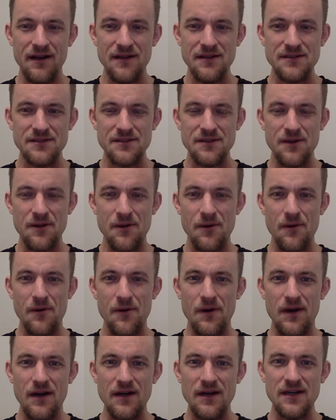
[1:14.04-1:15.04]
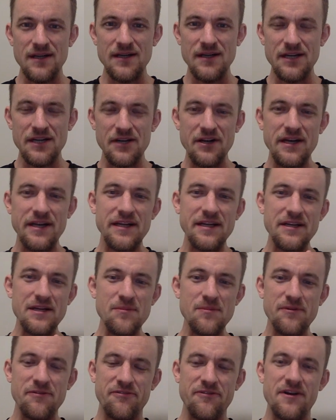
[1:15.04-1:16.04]
So our ingredient
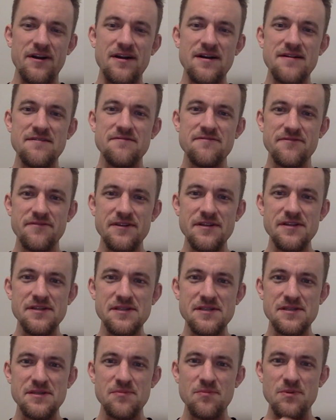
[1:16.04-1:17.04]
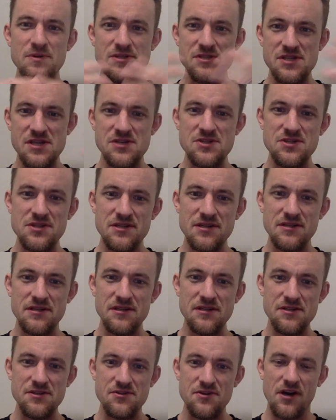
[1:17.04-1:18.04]
number 5 is precision
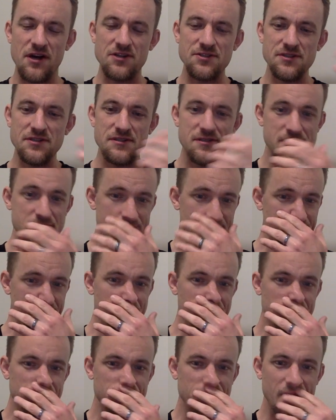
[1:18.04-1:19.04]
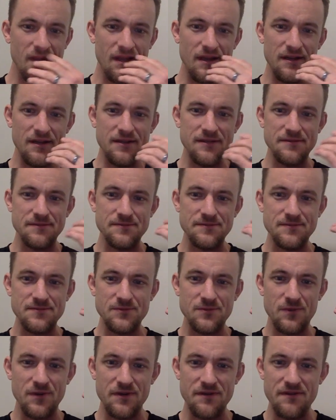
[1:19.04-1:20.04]
instructions.
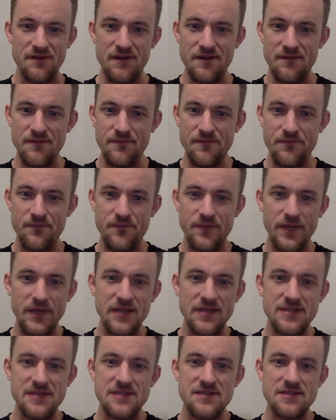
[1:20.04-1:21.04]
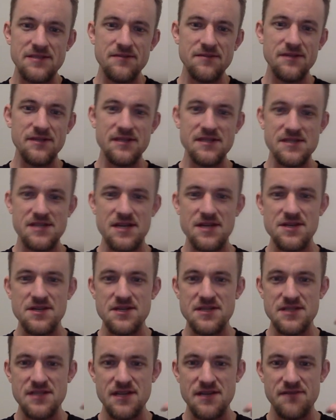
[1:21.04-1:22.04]
One of the biggest
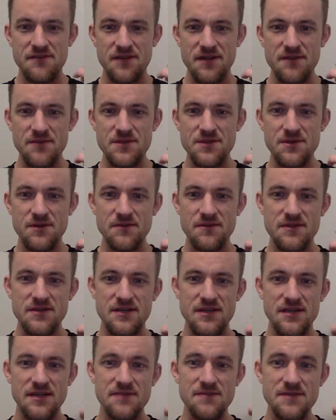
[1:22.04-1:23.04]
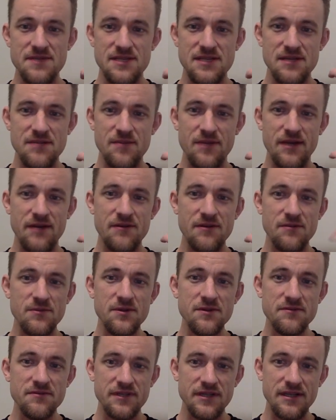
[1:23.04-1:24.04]
realizations I've come to over time is that by
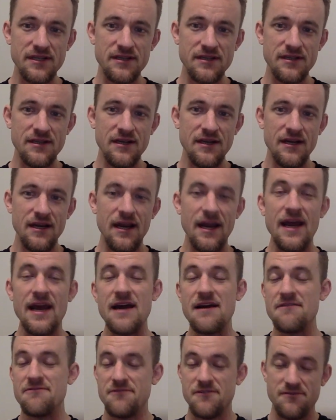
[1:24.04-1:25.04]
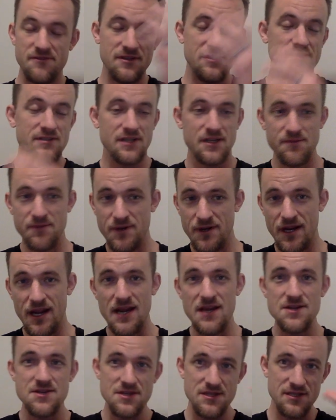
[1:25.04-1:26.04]
removing half of all
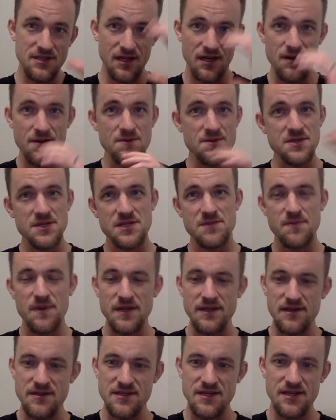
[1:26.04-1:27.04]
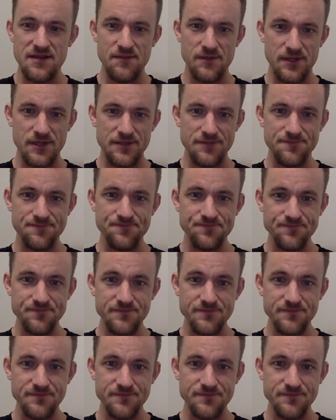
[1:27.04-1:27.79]
communication that coaches spend their time on,